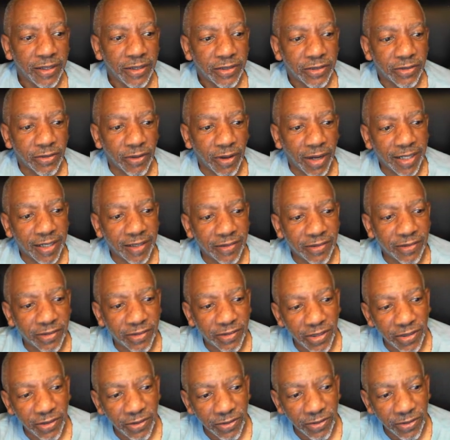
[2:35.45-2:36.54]
so I can
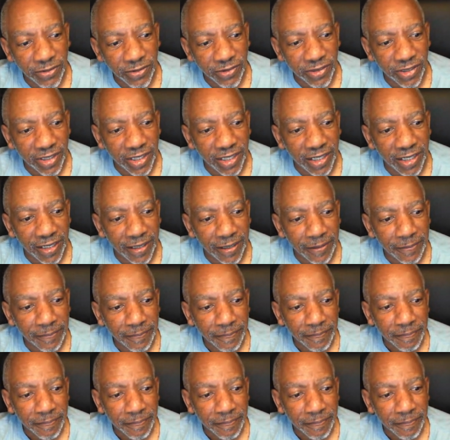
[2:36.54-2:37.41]
still see